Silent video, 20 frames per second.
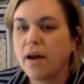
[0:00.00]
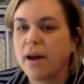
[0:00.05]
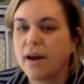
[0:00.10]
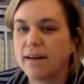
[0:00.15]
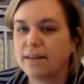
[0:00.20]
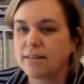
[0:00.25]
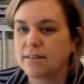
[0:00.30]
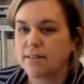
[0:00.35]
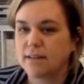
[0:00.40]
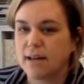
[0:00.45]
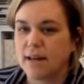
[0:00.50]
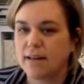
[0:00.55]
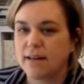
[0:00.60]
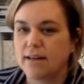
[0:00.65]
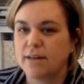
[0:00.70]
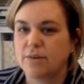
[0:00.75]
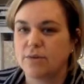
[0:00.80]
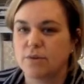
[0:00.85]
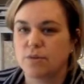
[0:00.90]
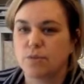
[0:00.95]
I
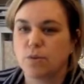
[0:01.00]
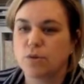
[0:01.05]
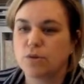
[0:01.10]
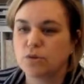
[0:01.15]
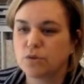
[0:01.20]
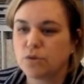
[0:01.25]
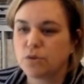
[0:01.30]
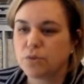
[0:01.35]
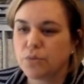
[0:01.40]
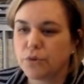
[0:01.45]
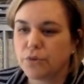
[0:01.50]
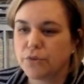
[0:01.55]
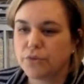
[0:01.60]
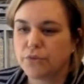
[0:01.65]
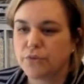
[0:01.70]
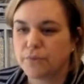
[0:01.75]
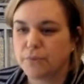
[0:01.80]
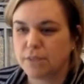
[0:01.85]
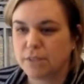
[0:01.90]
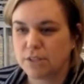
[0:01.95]
decided it was more doable
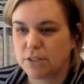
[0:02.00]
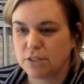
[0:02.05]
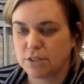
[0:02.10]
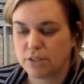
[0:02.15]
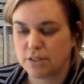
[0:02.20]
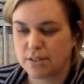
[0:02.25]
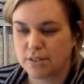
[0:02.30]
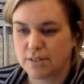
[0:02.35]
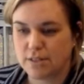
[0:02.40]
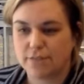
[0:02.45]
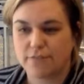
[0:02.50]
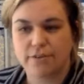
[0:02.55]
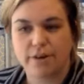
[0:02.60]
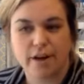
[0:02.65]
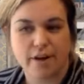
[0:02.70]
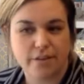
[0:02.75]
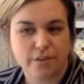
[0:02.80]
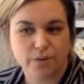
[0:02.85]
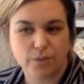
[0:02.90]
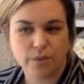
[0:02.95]
for me to do this
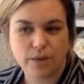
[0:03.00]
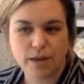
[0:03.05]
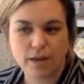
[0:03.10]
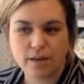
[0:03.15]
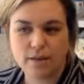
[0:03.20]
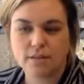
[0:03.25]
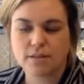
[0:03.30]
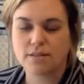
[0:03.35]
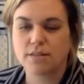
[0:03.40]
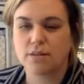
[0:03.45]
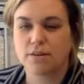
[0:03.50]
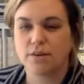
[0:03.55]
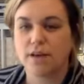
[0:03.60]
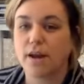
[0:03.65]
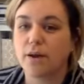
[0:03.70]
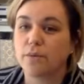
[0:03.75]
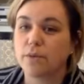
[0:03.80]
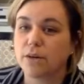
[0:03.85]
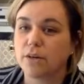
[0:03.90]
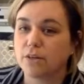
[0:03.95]
every other week. So
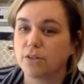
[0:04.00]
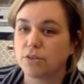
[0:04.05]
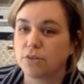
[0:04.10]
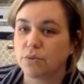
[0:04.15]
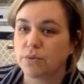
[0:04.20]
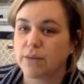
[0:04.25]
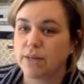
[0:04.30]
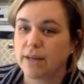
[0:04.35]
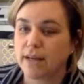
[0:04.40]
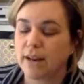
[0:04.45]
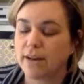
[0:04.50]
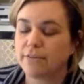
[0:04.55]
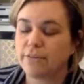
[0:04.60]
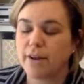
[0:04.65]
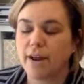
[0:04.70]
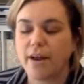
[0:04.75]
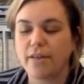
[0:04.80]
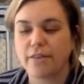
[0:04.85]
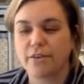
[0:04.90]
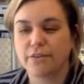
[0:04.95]
now we are doing it
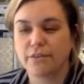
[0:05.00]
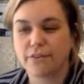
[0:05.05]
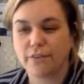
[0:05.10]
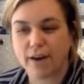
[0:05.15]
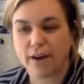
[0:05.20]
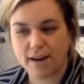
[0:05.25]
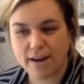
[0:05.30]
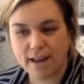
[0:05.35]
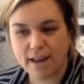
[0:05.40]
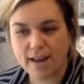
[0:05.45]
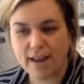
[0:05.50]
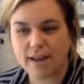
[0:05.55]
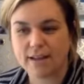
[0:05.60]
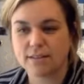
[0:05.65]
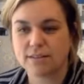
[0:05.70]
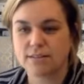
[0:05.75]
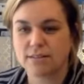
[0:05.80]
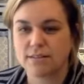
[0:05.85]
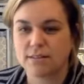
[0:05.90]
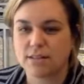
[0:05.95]
every other Friday,
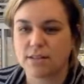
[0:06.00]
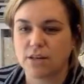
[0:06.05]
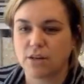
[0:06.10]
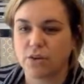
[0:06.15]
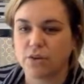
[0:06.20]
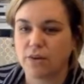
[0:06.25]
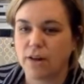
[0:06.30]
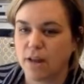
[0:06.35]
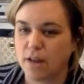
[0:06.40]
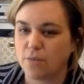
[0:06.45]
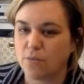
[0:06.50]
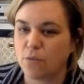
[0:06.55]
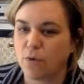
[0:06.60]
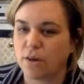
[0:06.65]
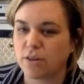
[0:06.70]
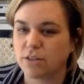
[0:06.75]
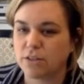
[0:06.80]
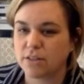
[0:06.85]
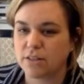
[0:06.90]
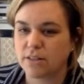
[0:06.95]
hence the new name
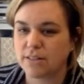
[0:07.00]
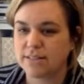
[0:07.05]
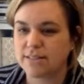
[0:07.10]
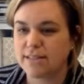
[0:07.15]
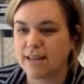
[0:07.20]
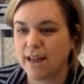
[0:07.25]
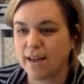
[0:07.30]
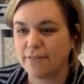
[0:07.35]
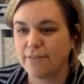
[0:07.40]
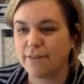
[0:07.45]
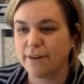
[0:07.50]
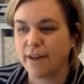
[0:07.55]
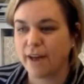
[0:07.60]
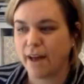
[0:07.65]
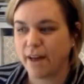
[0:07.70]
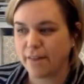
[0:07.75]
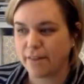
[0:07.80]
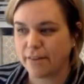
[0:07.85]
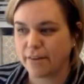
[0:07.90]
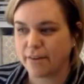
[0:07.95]
Wanderlust every
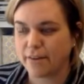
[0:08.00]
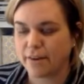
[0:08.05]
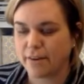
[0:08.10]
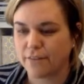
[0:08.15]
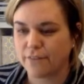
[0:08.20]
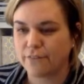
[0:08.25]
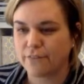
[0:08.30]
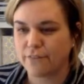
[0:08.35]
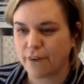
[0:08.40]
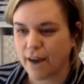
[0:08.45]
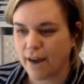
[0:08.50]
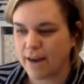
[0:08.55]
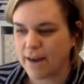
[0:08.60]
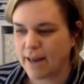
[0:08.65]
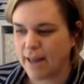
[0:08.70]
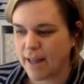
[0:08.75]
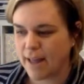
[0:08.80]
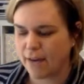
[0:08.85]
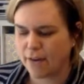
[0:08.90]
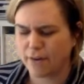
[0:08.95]
other
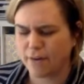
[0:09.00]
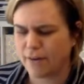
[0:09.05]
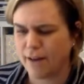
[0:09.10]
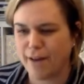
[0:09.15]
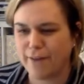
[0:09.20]
Friday or